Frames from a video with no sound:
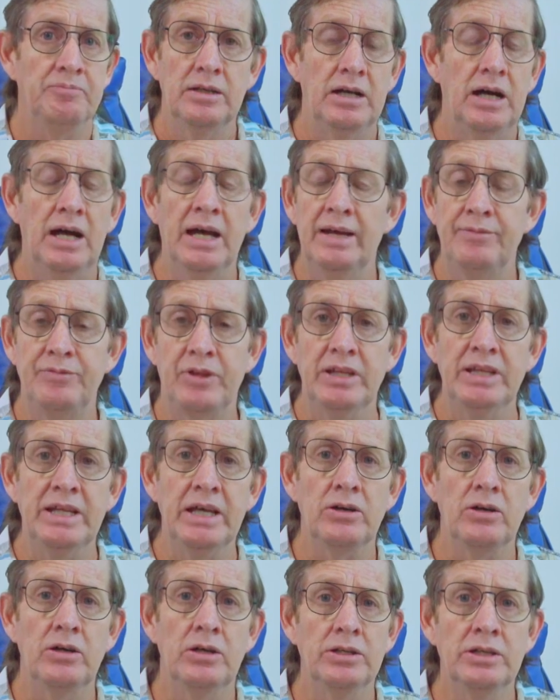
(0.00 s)
I have the
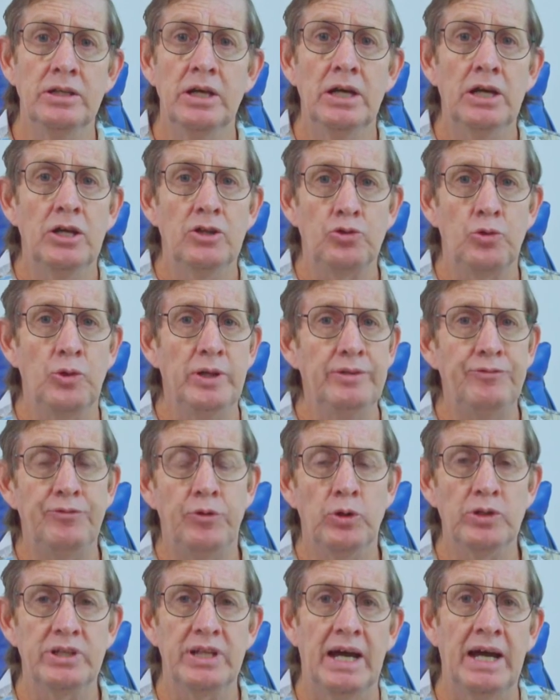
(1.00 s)
Nikon
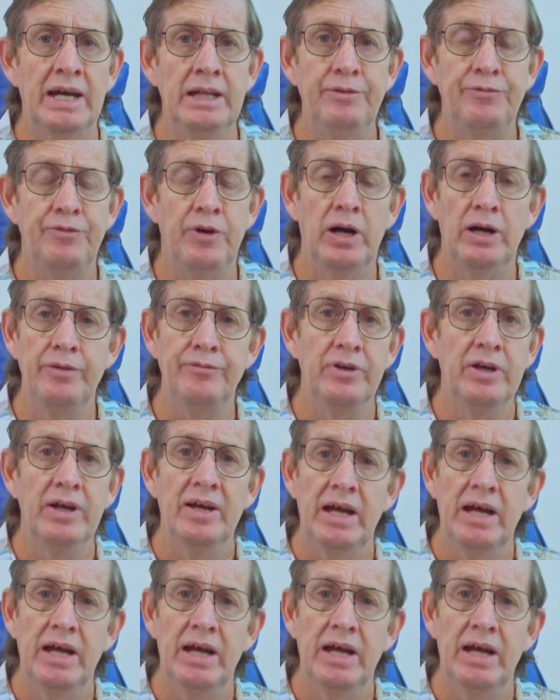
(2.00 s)
24 to 85